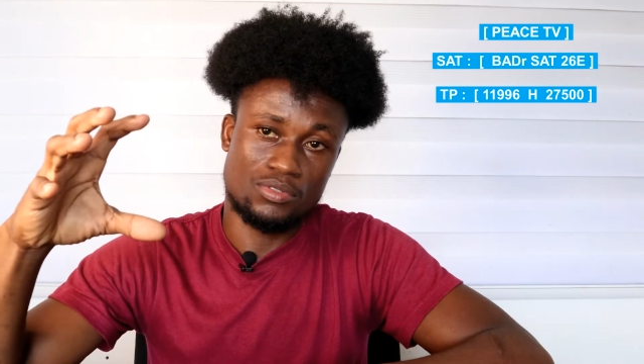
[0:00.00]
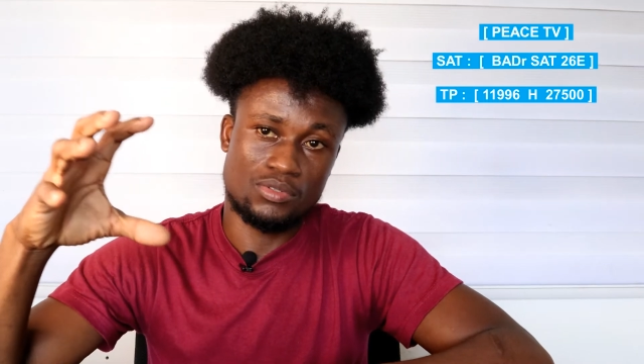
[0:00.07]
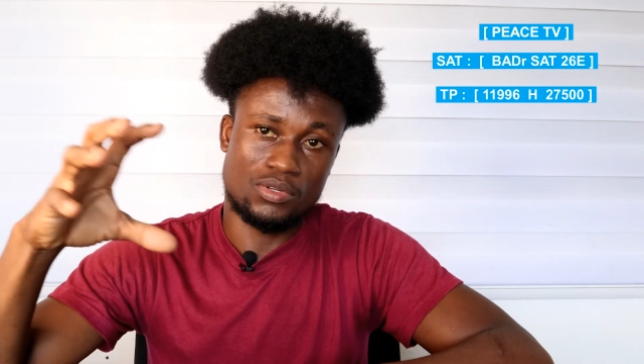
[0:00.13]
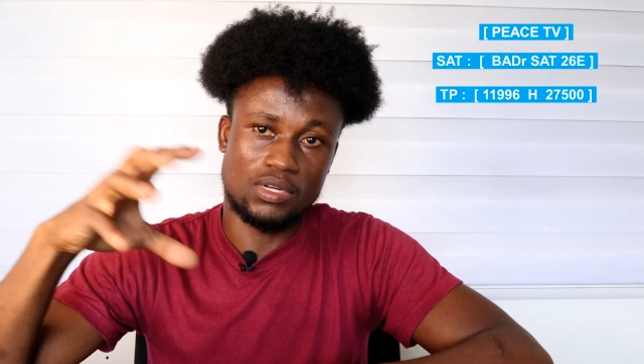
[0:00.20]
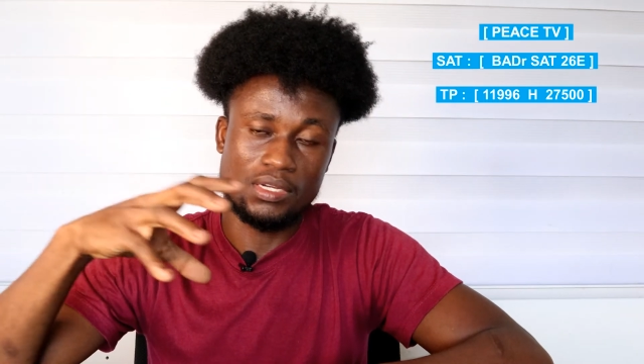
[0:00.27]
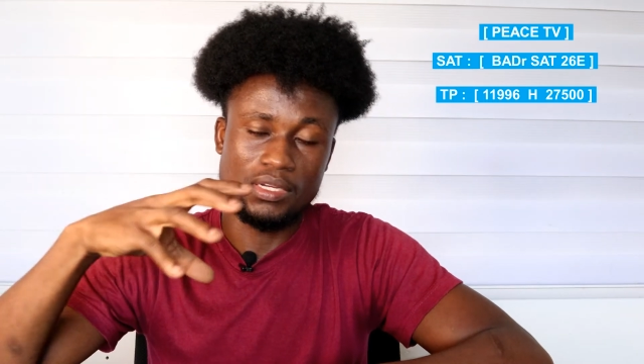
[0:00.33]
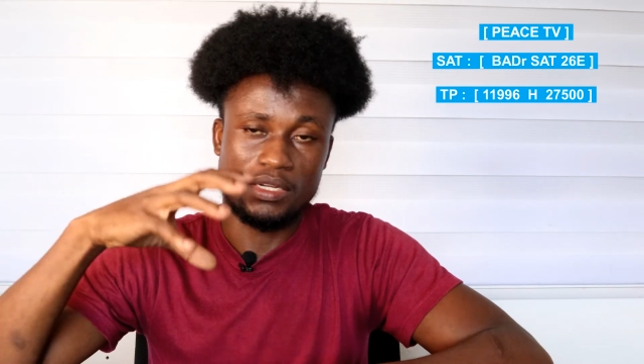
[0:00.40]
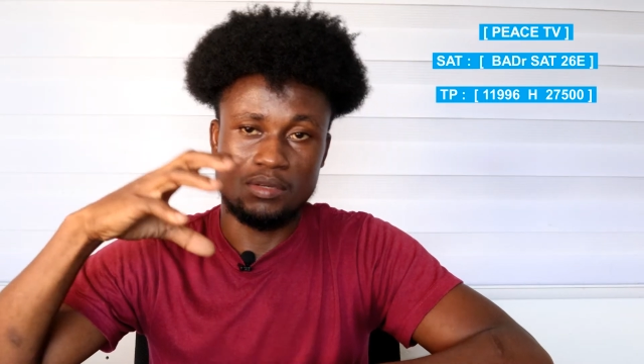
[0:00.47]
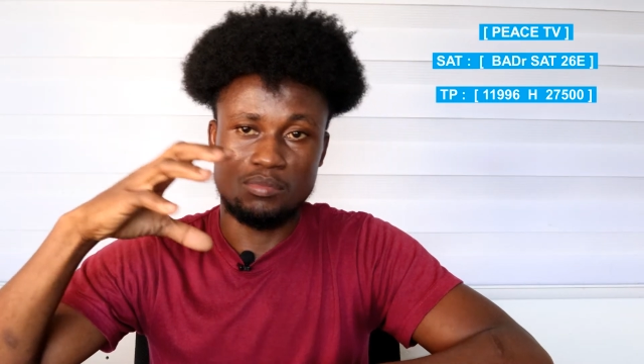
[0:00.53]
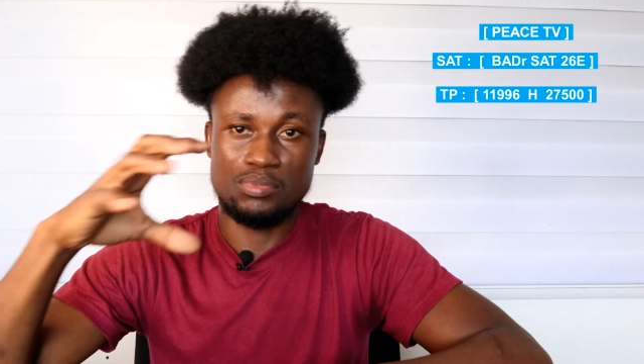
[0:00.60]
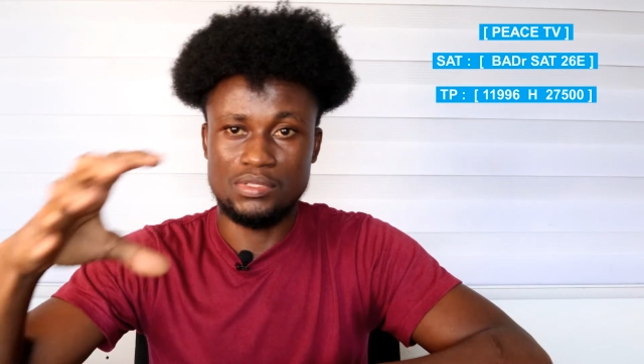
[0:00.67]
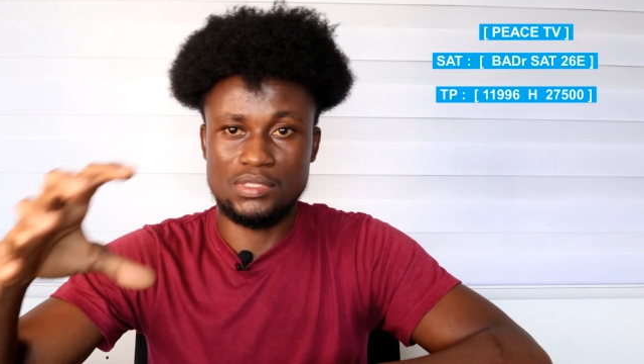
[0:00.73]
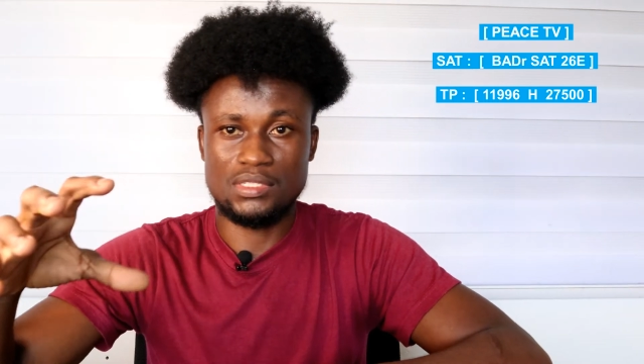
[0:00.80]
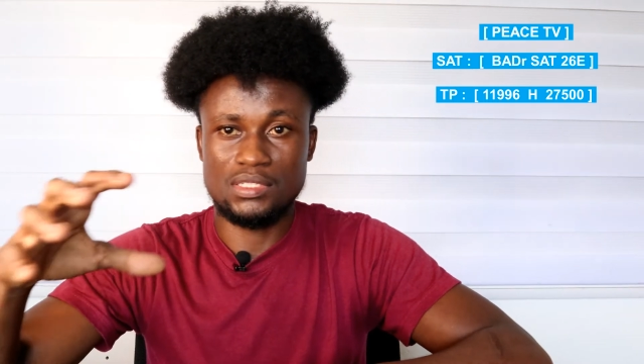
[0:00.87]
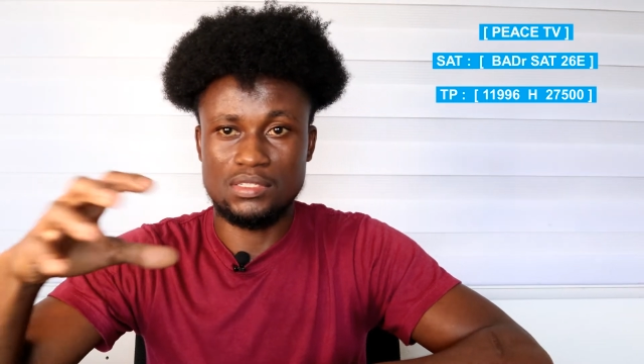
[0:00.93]
you can get a
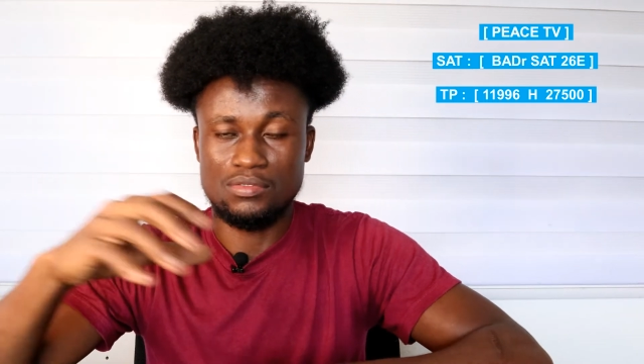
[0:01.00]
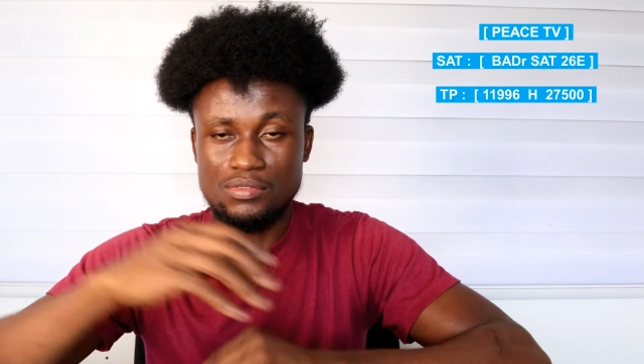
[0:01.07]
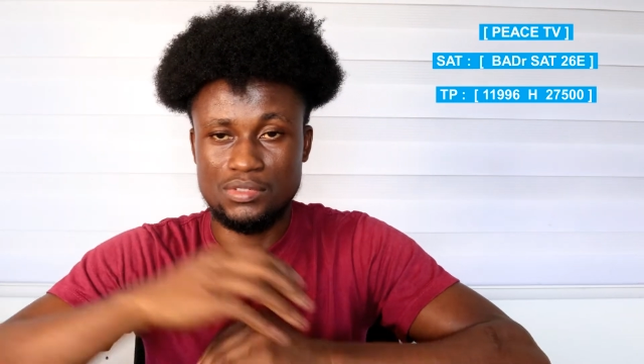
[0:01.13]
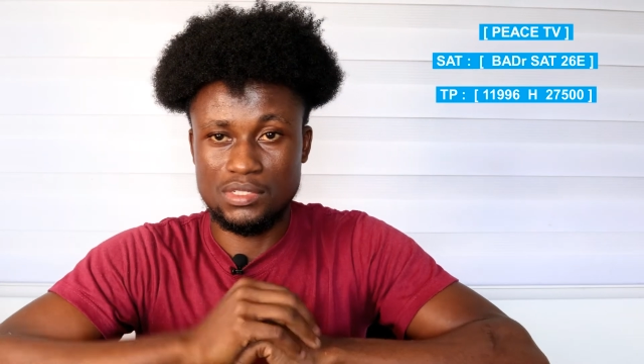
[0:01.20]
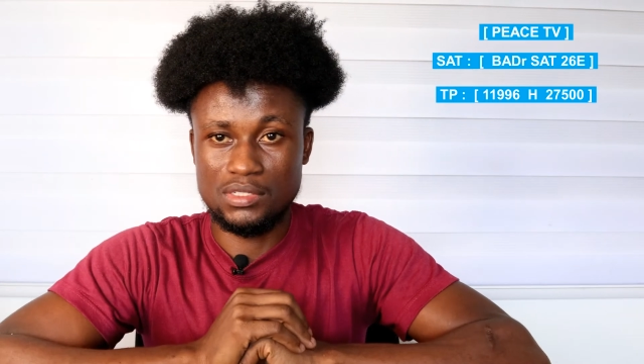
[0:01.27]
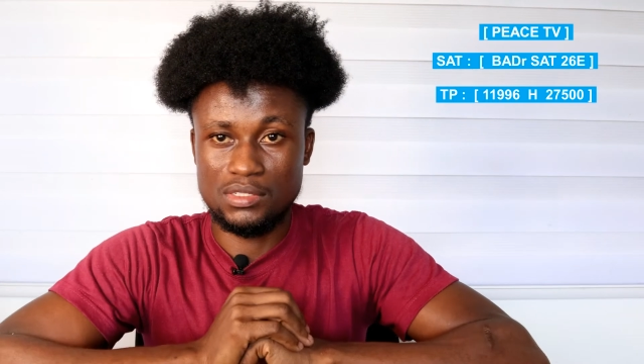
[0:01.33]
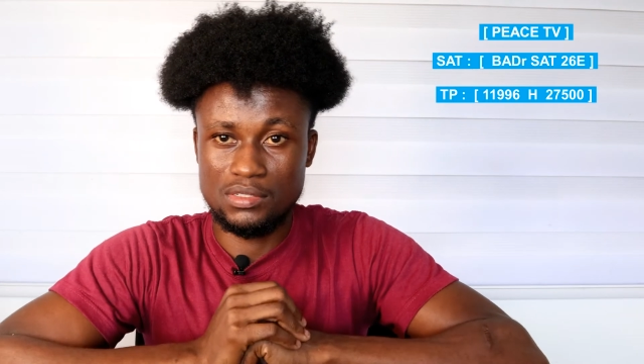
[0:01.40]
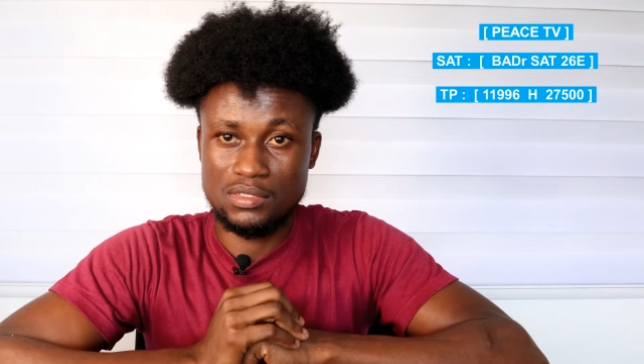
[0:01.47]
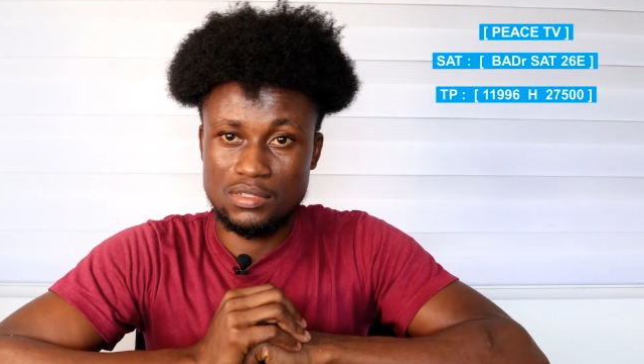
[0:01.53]
Peace TV